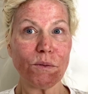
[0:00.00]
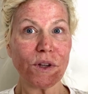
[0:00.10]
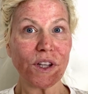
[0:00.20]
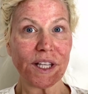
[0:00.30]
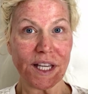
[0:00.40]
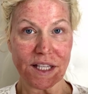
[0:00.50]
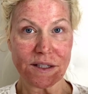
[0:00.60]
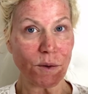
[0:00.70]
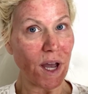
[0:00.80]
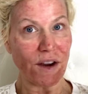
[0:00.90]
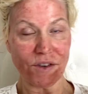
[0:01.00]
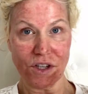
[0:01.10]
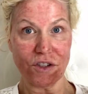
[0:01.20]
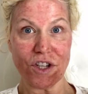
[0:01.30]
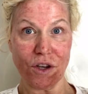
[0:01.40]
Please, whatever
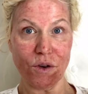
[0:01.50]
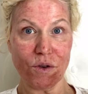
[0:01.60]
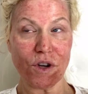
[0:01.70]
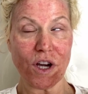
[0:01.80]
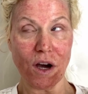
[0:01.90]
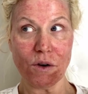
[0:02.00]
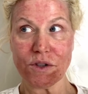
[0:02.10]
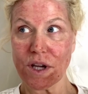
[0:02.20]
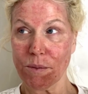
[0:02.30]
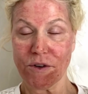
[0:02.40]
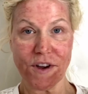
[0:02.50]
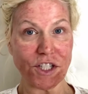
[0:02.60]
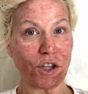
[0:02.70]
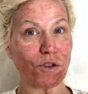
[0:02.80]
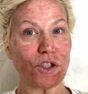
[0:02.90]
you do, go to a
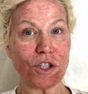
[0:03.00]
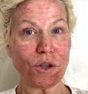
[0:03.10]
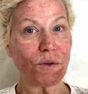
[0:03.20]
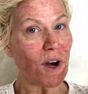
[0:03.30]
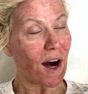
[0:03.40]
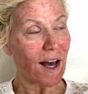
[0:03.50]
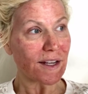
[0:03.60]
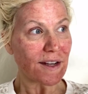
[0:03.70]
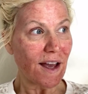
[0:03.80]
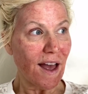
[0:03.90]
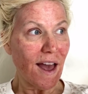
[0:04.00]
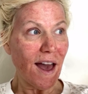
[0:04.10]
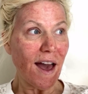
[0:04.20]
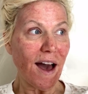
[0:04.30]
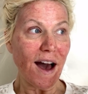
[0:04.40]
professional. Do not,
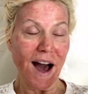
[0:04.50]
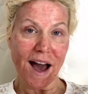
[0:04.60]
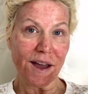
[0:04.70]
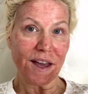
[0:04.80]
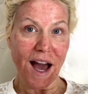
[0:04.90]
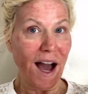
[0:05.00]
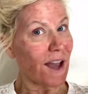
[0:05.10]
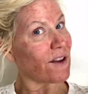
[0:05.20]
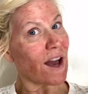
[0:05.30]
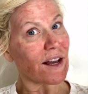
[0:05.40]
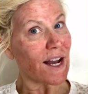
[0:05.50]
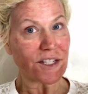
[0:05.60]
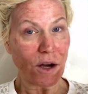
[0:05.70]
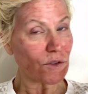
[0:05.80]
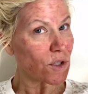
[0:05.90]
I
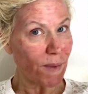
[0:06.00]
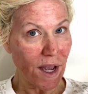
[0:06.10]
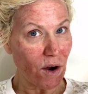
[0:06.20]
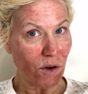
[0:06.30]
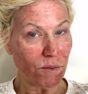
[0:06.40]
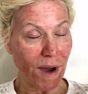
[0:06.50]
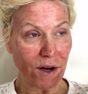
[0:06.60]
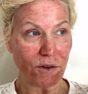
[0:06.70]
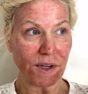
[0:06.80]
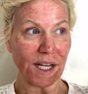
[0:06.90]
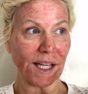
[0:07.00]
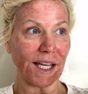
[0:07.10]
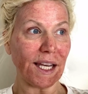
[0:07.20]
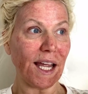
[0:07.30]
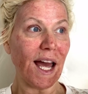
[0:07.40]
don't do my own
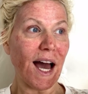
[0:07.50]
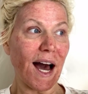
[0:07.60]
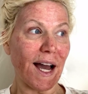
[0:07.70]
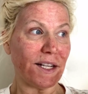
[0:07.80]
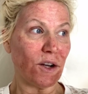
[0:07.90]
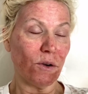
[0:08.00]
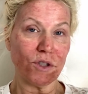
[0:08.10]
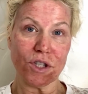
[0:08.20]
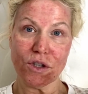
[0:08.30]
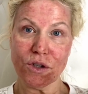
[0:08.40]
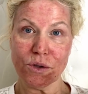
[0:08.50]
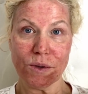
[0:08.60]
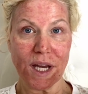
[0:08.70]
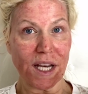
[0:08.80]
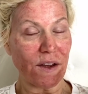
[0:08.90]
microneedling. I don't do
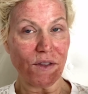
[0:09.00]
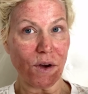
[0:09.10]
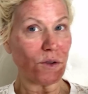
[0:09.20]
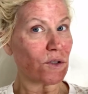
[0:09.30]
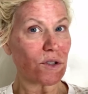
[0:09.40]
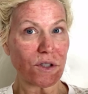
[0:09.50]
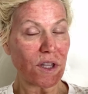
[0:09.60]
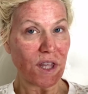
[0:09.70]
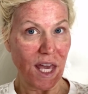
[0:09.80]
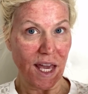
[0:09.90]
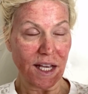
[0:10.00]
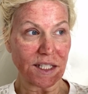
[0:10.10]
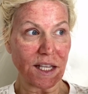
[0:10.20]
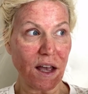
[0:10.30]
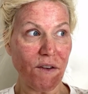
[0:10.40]
any of those
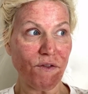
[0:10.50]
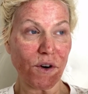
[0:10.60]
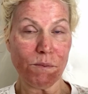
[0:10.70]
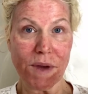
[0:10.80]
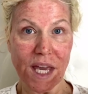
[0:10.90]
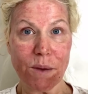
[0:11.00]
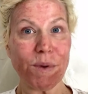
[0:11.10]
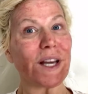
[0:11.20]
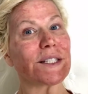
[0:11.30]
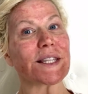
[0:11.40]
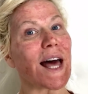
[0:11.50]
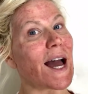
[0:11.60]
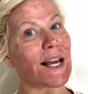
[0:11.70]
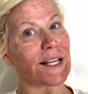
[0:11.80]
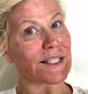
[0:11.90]
things for me because
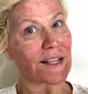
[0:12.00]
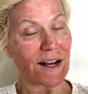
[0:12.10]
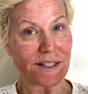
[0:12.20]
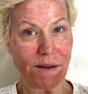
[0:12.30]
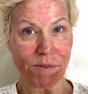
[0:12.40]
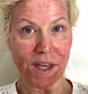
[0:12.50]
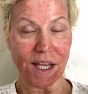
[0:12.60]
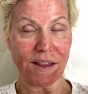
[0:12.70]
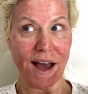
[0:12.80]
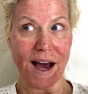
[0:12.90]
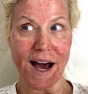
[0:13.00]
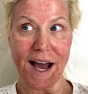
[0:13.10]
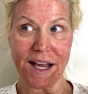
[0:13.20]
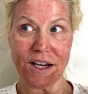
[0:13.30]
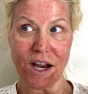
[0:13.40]
that is not something that
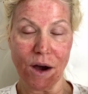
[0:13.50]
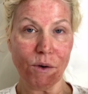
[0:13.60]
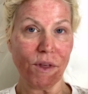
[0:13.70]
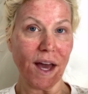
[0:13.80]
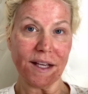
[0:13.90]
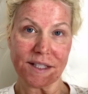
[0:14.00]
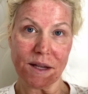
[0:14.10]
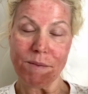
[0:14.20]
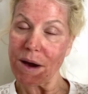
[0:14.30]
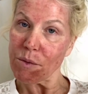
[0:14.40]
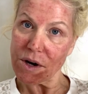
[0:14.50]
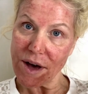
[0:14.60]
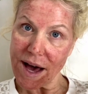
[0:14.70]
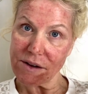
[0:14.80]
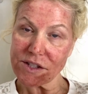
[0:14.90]
I know that is in my
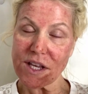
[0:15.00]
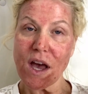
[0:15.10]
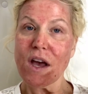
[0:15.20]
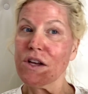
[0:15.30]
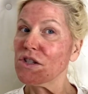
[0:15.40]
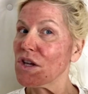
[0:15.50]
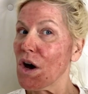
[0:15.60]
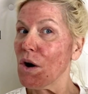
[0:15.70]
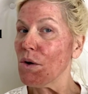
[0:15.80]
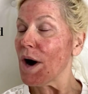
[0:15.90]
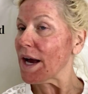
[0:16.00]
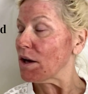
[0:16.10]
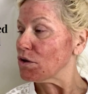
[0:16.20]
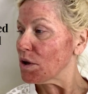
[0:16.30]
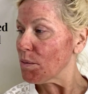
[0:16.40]
wheelhouse. So I
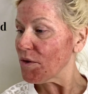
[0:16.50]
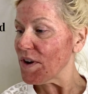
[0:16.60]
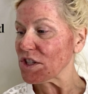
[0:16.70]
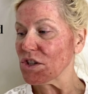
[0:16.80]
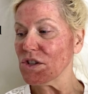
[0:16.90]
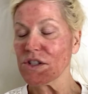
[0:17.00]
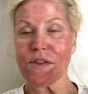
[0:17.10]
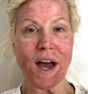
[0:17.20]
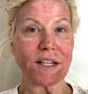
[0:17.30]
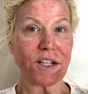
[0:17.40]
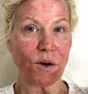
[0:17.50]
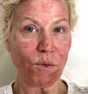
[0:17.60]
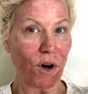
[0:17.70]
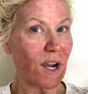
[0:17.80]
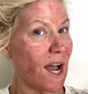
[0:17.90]
go to a professional so that I don't
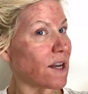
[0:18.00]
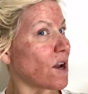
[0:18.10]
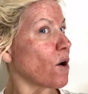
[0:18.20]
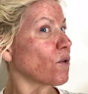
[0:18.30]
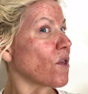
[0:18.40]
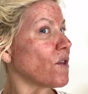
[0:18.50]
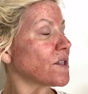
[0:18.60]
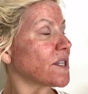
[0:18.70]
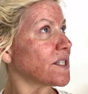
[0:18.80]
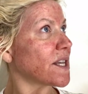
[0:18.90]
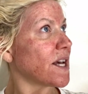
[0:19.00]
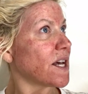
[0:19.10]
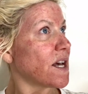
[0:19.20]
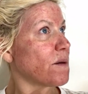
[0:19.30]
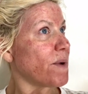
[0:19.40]
worry. I know that this is
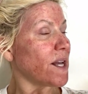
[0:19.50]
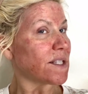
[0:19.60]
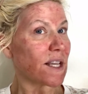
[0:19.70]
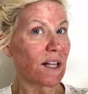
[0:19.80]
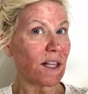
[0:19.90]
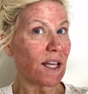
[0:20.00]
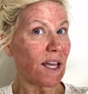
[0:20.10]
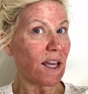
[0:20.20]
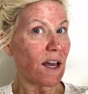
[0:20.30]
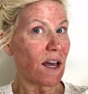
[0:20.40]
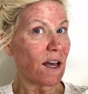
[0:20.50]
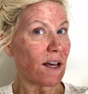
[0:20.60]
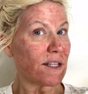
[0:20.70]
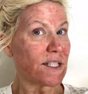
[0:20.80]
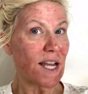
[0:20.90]
basically
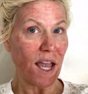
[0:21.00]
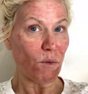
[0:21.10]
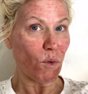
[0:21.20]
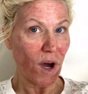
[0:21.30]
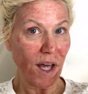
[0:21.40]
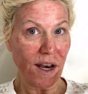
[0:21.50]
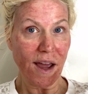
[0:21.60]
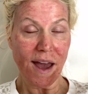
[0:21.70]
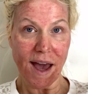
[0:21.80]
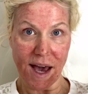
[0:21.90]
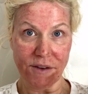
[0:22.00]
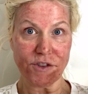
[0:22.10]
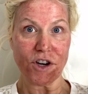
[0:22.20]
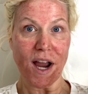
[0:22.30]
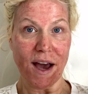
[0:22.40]
day 1
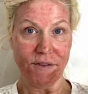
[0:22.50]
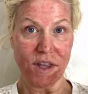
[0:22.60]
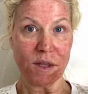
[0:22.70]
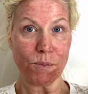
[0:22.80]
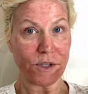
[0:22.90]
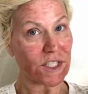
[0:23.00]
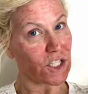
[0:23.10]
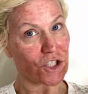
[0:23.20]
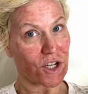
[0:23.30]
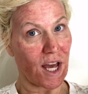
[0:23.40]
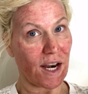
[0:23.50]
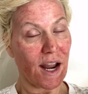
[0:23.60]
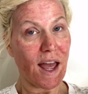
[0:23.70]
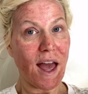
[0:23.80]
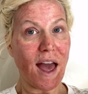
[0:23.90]
after having the procedure done.
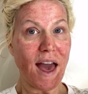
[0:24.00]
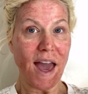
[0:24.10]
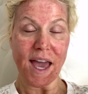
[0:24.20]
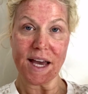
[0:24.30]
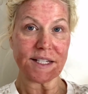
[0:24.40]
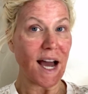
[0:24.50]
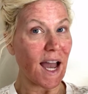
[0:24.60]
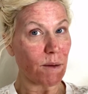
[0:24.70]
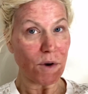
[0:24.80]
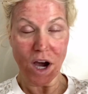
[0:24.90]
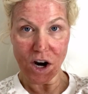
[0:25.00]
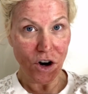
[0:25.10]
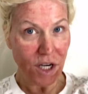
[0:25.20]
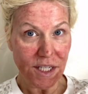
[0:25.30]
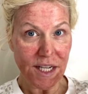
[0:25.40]
And I am not
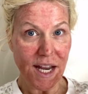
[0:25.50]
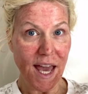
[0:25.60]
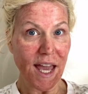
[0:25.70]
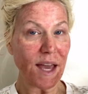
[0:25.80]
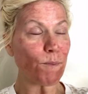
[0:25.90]
hurting today.